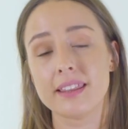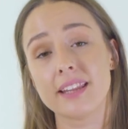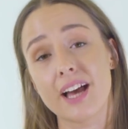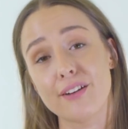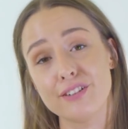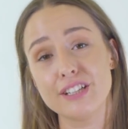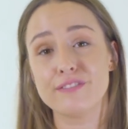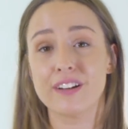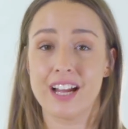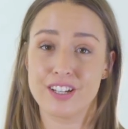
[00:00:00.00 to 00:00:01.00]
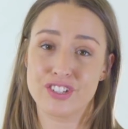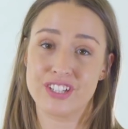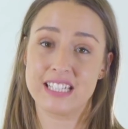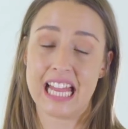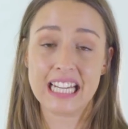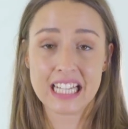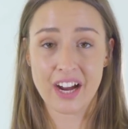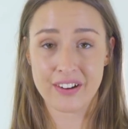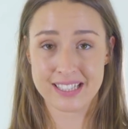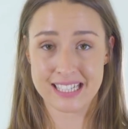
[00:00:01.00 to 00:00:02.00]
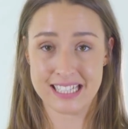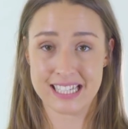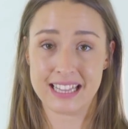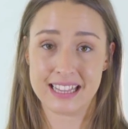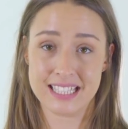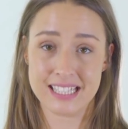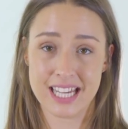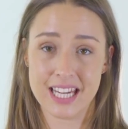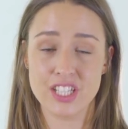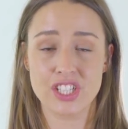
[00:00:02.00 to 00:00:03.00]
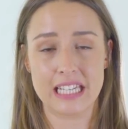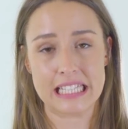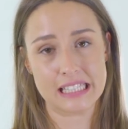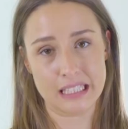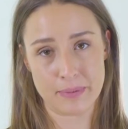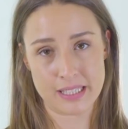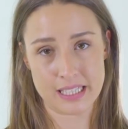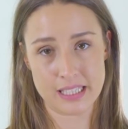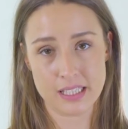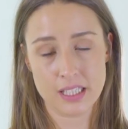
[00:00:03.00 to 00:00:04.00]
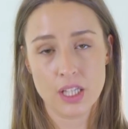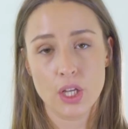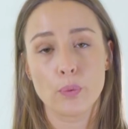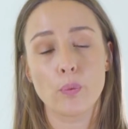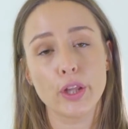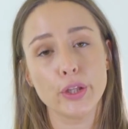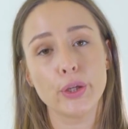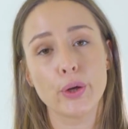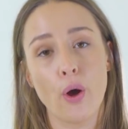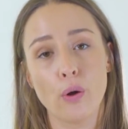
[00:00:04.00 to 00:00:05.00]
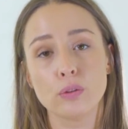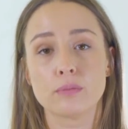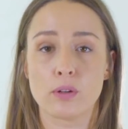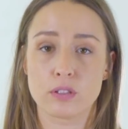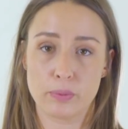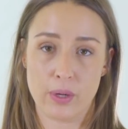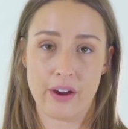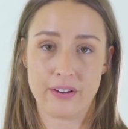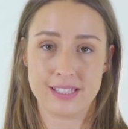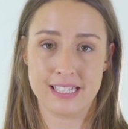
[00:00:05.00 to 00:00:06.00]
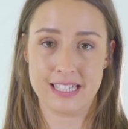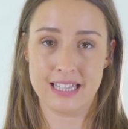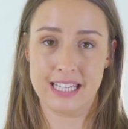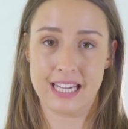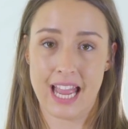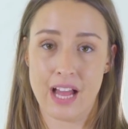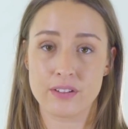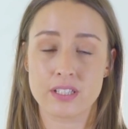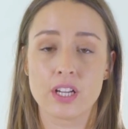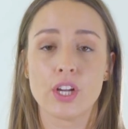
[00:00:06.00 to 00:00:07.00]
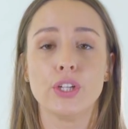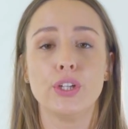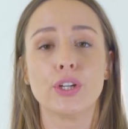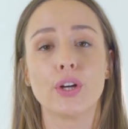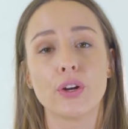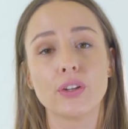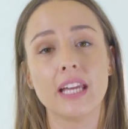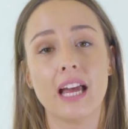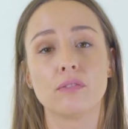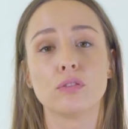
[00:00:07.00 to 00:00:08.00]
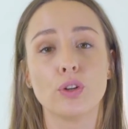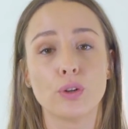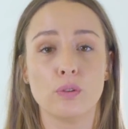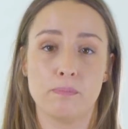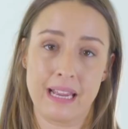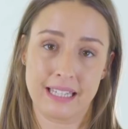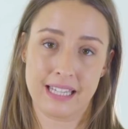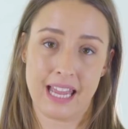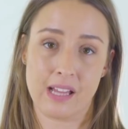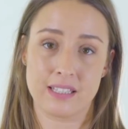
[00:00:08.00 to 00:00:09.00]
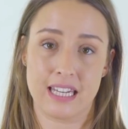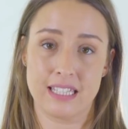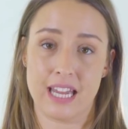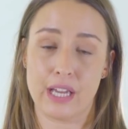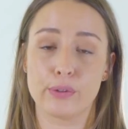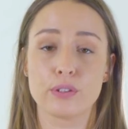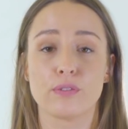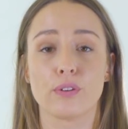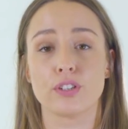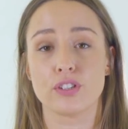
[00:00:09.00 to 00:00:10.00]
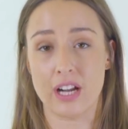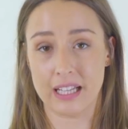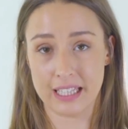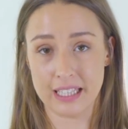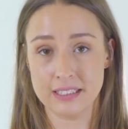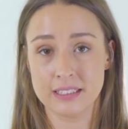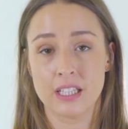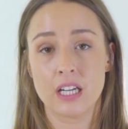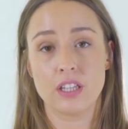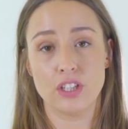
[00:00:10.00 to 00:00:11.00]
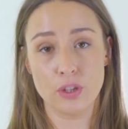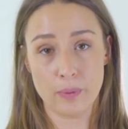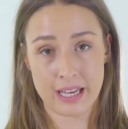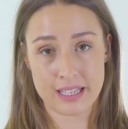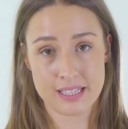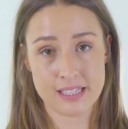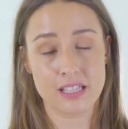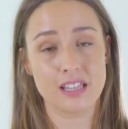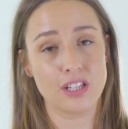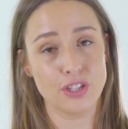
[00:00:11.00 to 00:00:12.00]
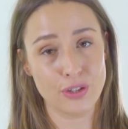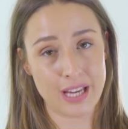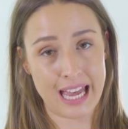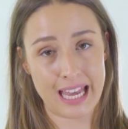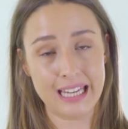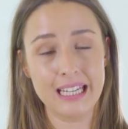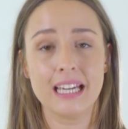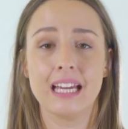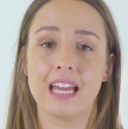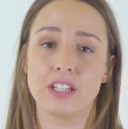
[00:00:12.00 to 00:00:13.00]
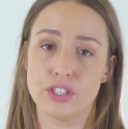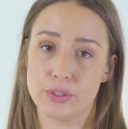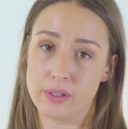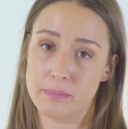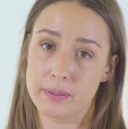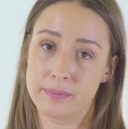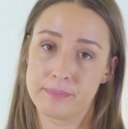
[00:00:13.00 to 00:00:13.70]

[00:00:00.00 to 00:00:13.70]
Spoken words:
The coverage for countries and currencies at this stage is limited. While you can hold multiple currencies in the account, you can only have local bank account details for Australia, the US, the UK, and Europe.